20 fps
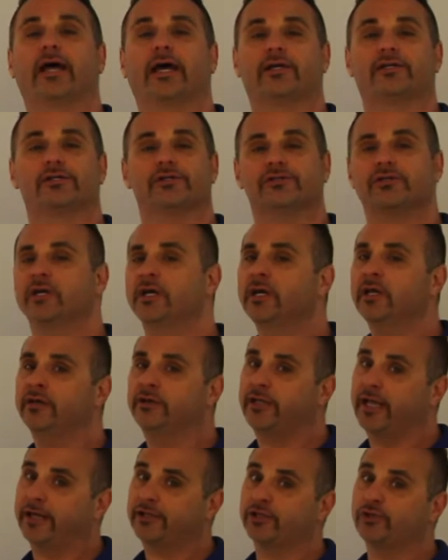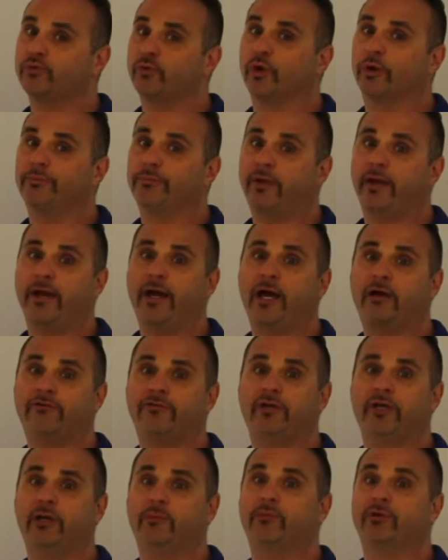Texans. The Texans were a
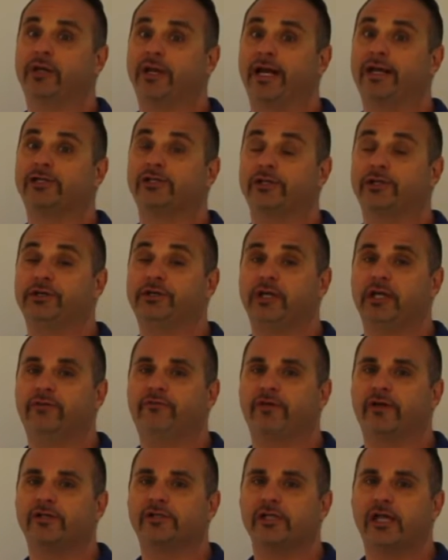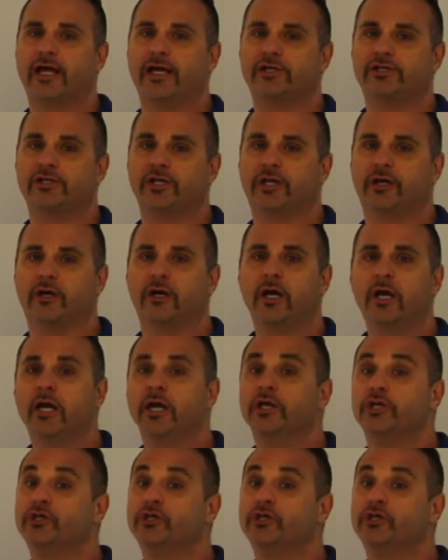playoff team with an excellent defense last year.